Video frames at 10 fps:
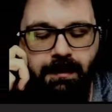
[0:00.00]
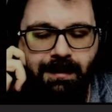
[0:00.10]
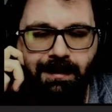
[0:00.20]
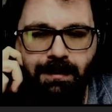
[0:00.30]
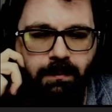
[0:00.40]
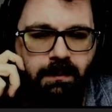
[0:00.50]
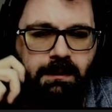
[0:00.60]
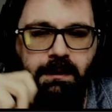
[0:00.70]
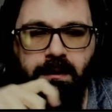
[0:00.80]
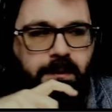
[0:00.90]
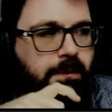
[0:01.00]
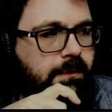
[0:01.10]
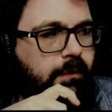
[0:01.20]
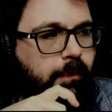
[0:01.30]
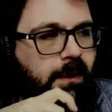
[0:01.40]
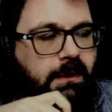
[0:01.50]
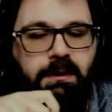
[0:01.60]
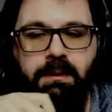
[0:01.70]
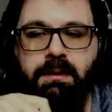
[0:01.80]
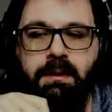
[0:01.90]
Oh, yeah, another really good use for the
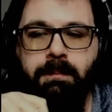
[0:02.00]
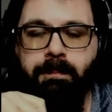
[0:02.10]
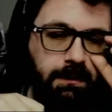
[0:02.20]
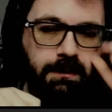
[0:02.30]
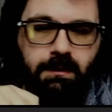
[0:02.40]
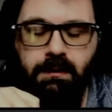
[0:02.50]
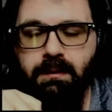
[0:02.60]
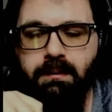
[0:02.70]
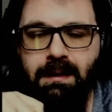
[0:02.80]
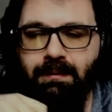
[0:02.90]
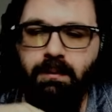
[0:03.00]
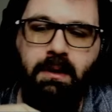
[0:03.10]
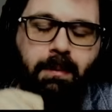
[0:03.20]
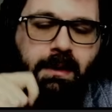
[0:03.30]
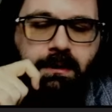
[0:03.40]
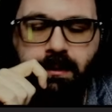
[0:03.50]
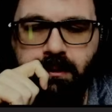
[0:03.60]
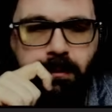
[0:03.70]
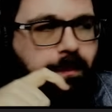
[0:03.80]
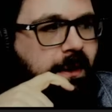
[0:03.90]
Mindshield too is you don't have to worry about the
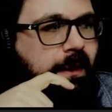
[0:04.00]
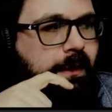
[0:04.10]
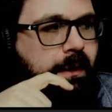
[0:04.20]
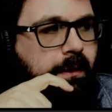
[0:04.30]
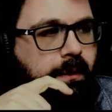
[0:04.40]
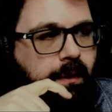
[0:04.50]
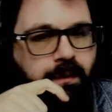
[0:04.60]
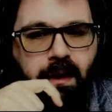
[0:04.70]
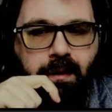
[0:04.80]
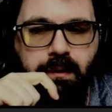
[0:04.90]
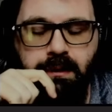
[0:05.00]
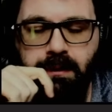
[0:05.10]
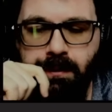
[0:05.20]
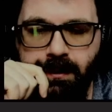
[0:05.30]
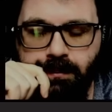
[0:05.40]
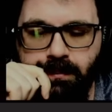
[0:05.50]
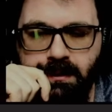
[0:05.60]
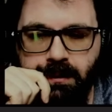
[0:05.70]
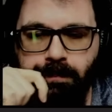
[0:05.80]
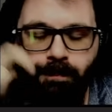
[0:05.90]
soldier panicking if they have this equipped.
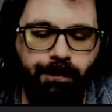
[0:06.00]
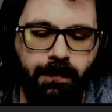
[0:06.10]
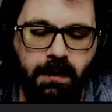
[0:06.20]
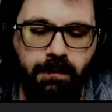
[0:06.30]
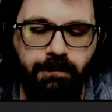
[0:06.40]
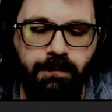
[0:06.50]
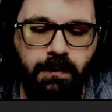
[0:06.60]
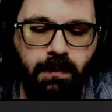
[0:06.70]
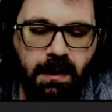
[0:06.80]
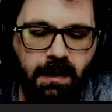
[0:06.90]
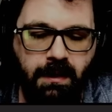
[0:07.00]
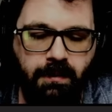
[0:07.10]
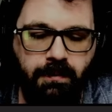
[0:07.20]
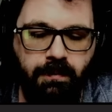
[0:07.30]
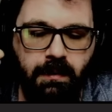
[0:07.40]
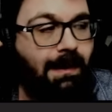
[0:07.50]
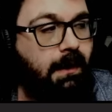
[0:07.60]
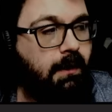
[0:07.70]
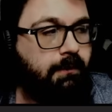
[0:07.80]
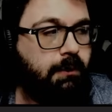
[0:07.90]
So if you have a
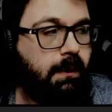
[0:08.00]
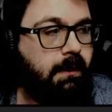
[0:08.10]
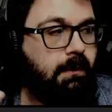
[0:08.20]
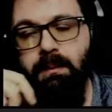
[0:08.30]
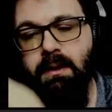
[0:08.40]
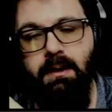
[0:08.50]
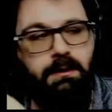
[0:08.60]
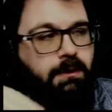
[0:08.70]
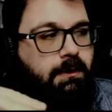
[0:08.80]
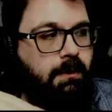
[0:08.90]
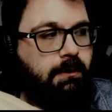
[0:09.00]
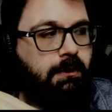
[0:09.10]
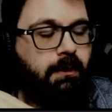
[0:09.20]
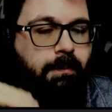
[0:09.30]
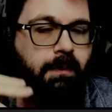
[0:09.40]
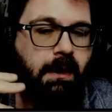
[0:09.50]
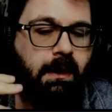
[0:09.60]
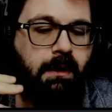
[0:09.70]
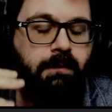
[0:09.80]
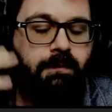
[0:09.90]
negative trait that would cause your soldier to
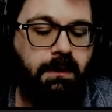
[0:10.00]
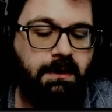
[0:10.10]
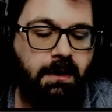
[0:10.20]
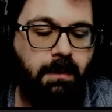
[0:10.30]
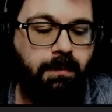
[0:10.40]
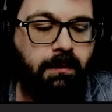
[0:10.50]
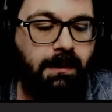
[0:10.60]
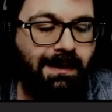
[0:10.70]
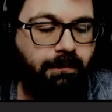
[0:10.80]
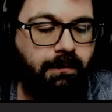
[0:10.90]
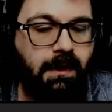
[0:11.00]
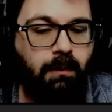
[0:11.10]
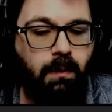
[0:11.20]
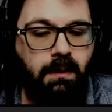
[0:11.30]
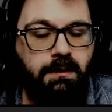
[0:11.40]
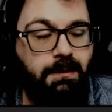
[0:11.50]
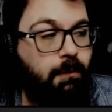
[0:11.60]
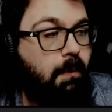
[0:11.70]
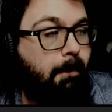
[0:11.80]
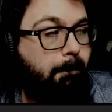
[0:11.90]
panic, for example, if they were to